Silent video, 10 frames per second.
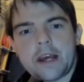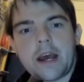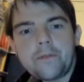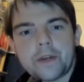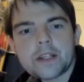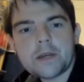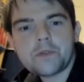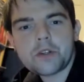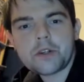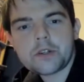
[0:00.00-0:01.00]
what every team
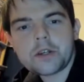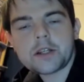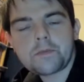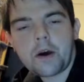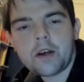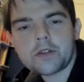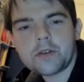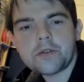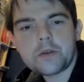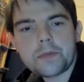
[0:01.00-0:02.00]
should aspire
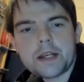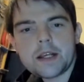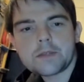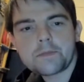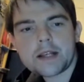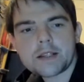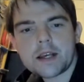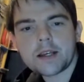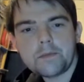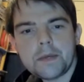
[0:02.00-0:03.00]
to be as best
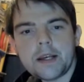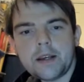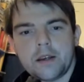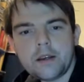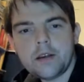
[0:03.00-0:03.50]
they can be.